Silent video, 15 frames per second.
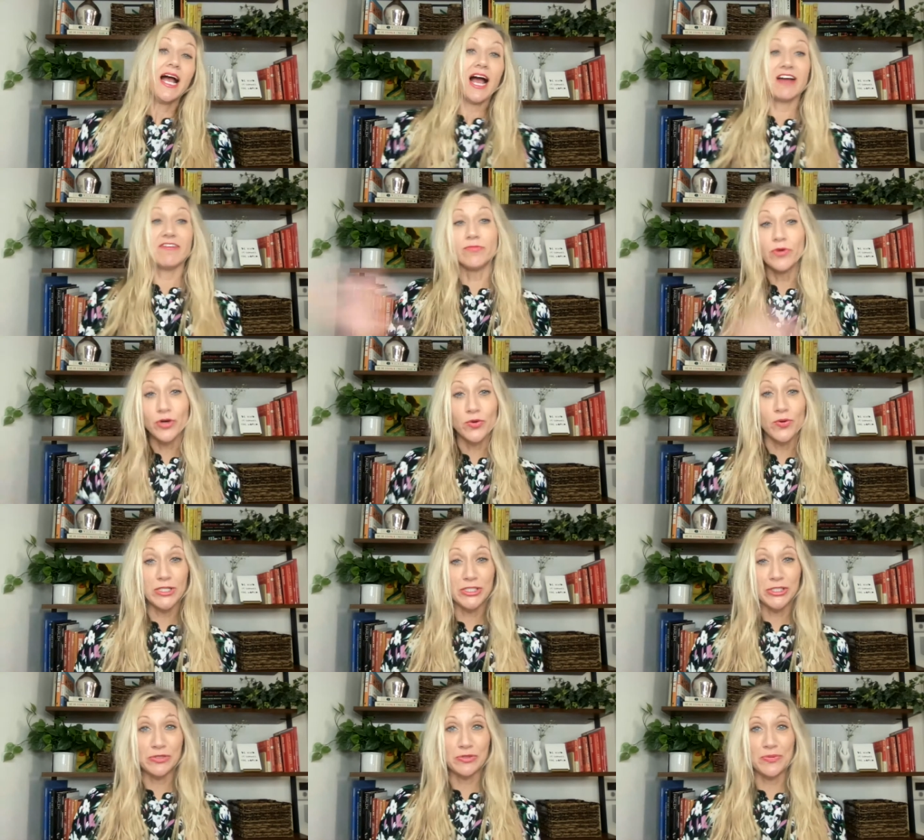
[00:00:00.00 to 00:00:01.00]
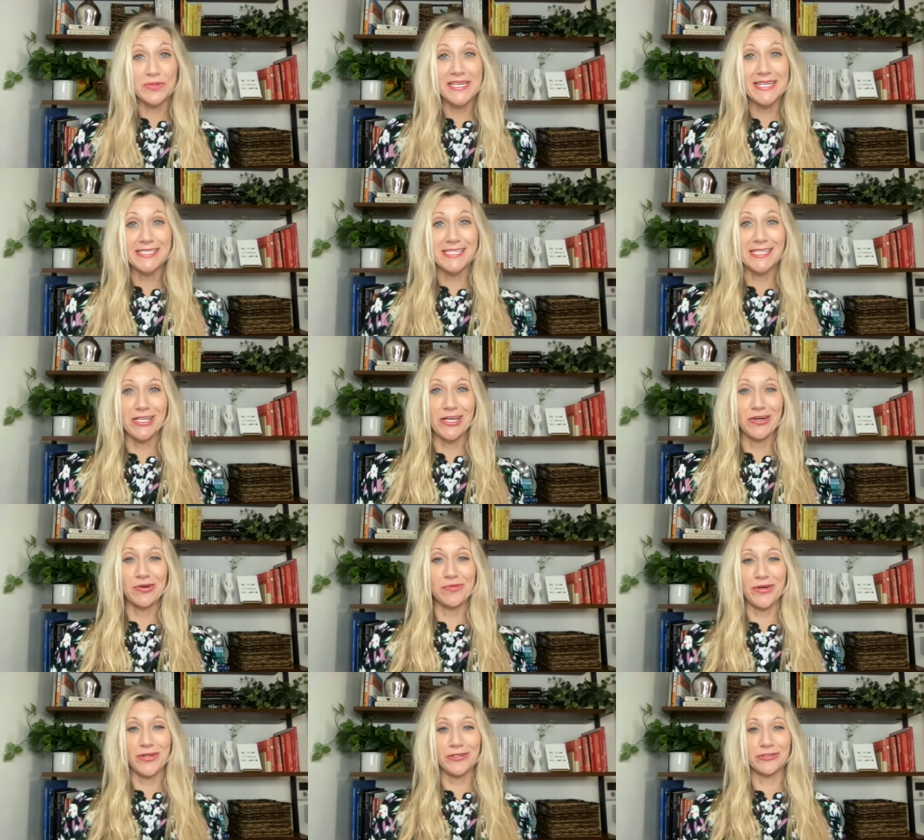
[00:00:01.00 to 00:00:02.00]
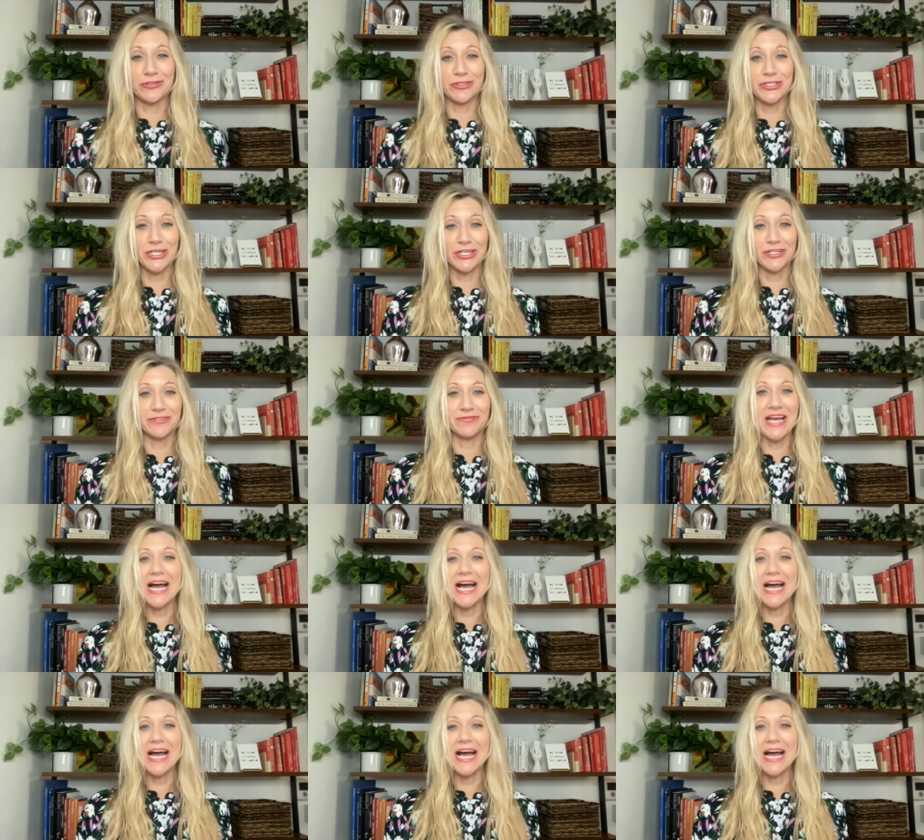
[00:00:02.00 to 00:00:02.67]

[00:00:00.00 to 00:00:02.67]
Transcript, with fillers: I have more questions when we get to the younger brother's return.